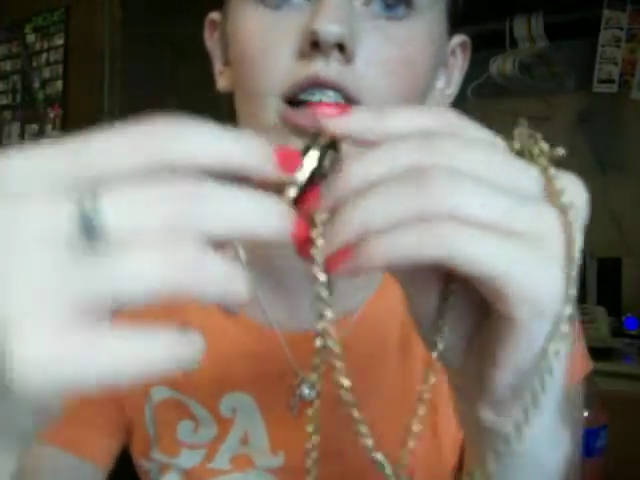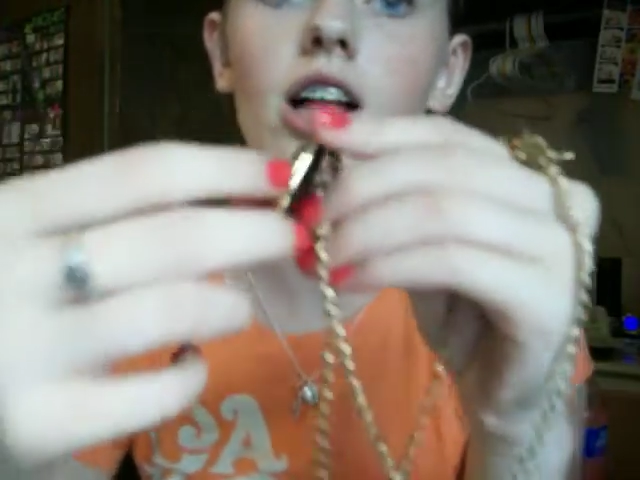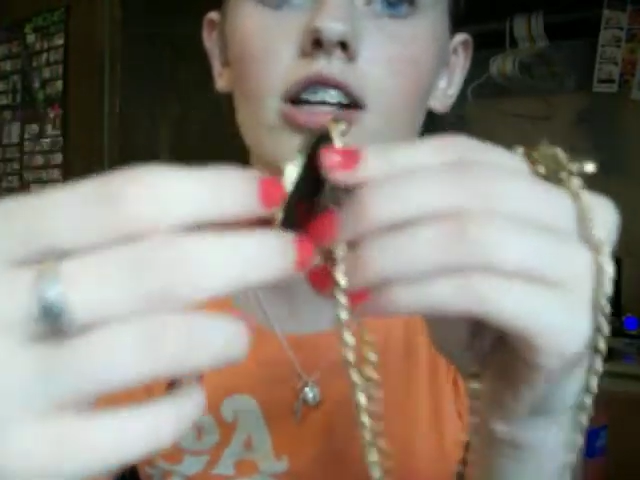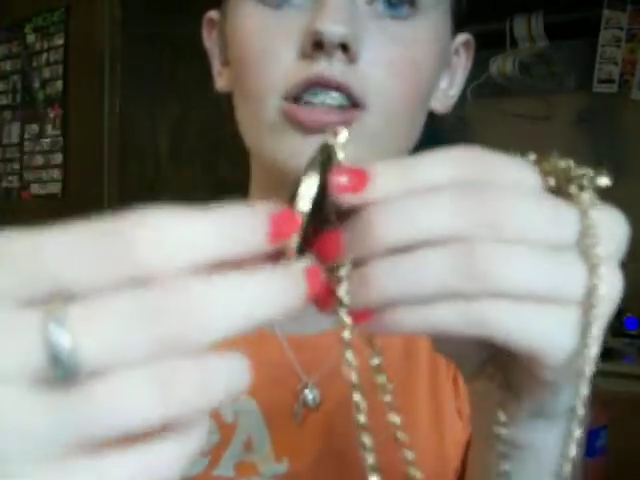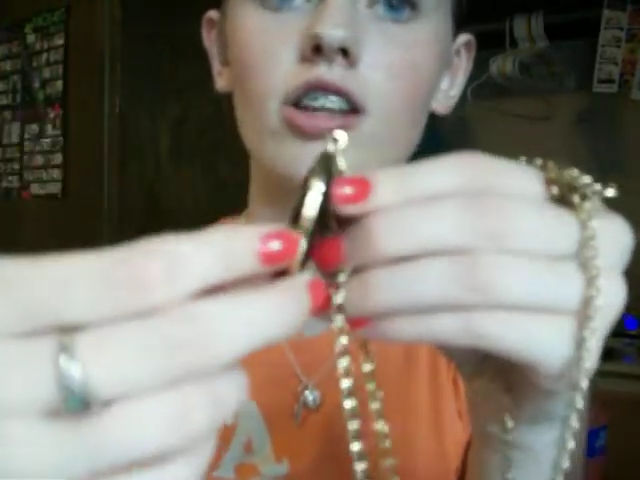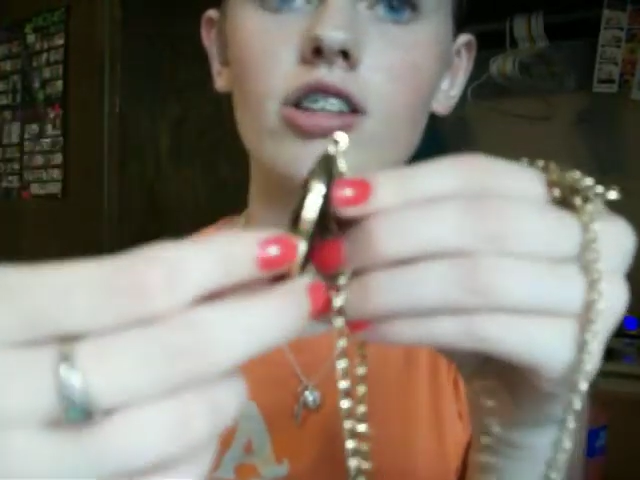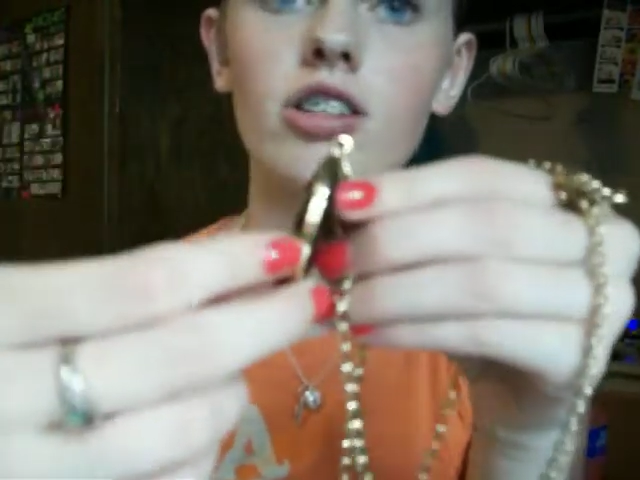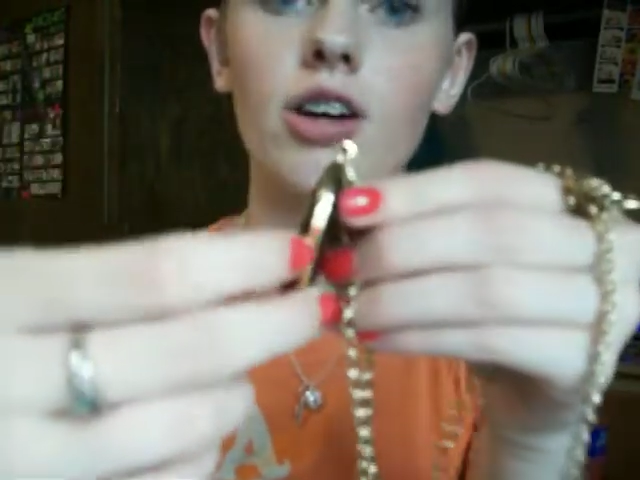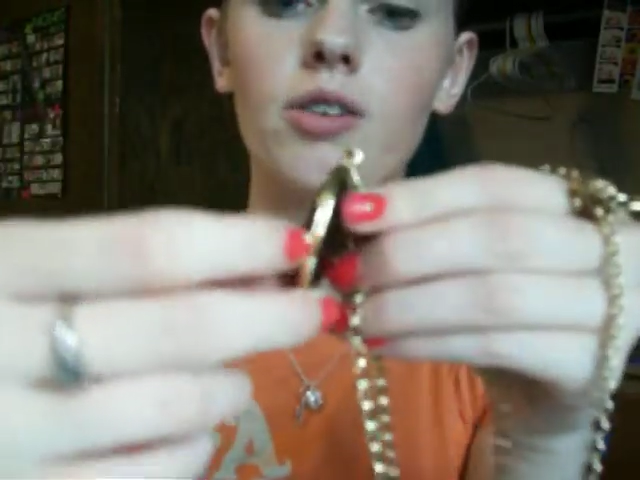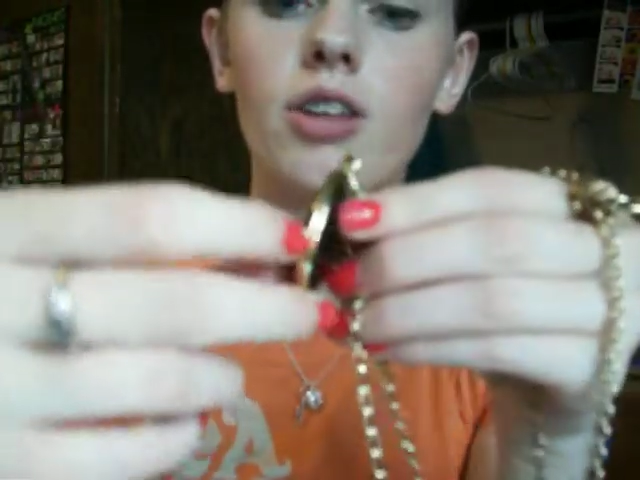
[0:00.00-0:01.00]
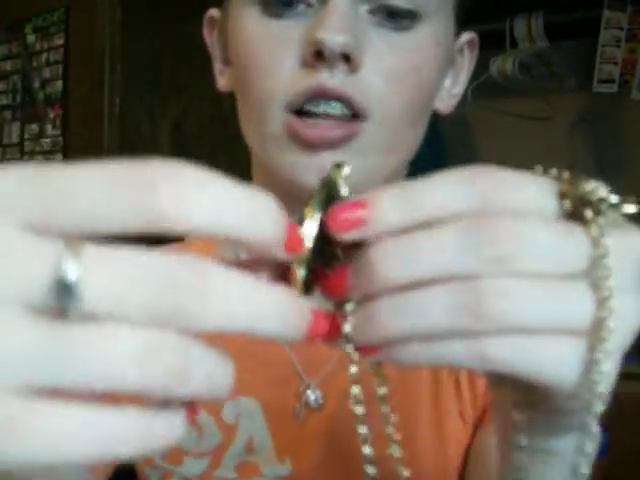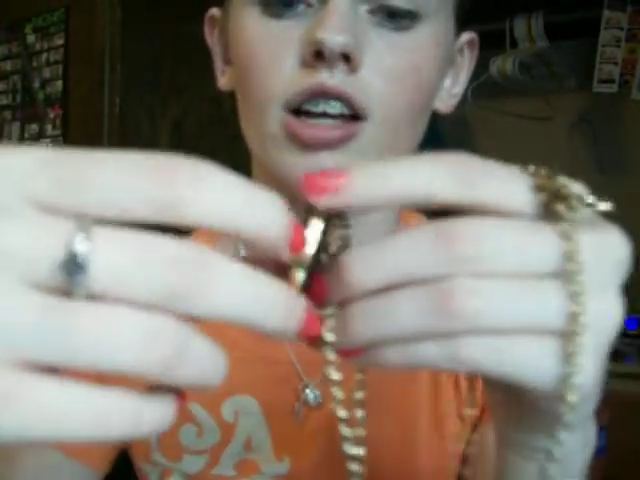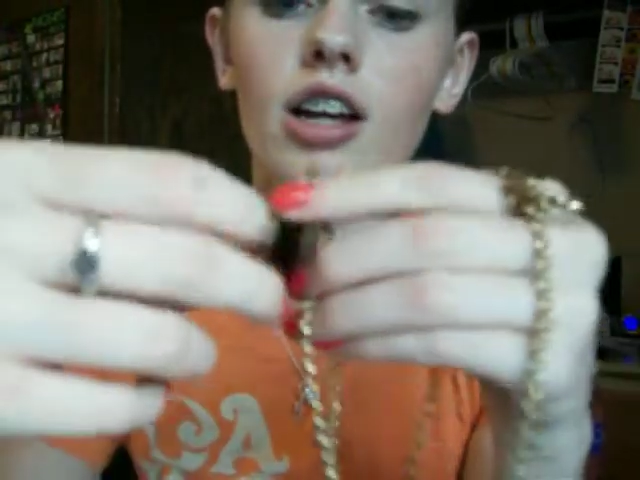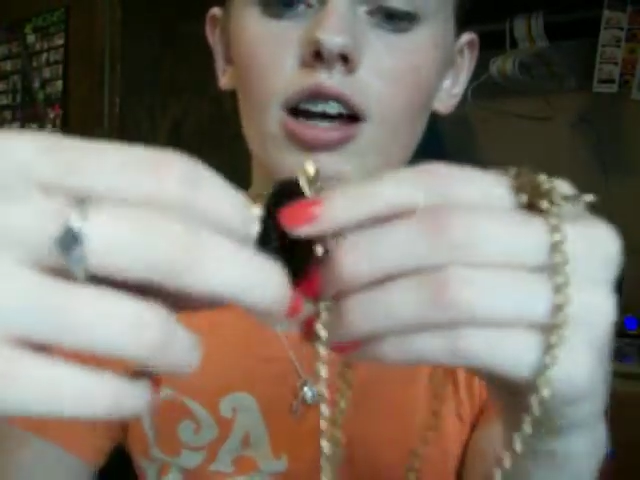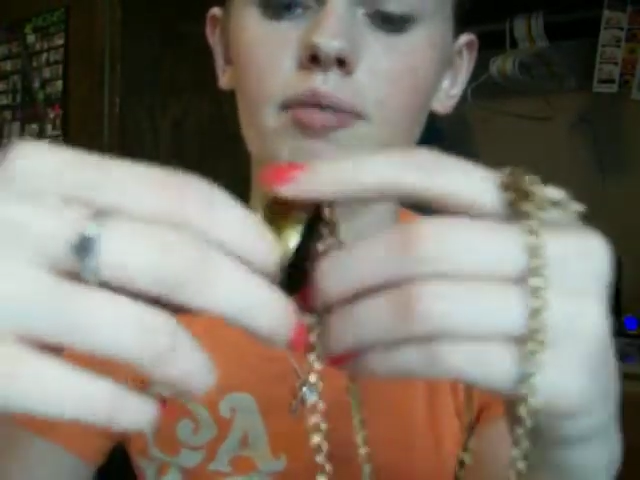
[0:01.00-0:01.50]
lock, so there's no cl
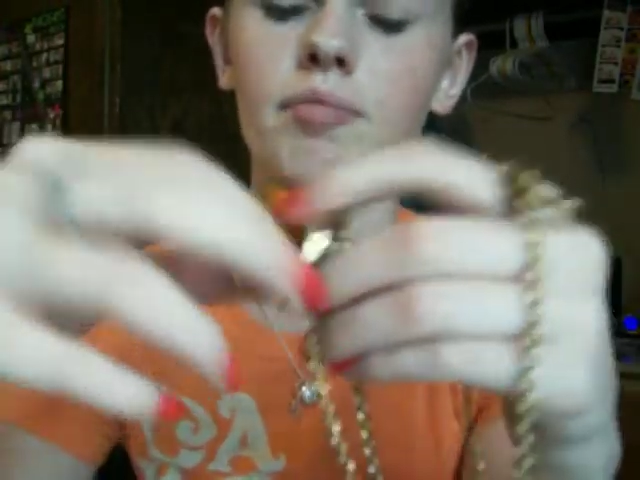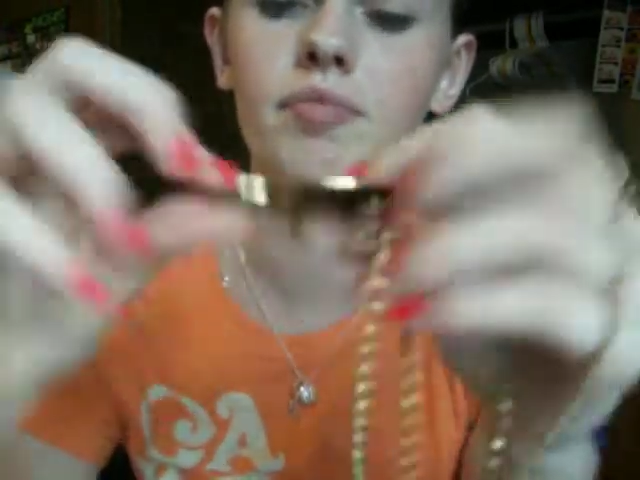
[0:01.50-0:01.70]
um,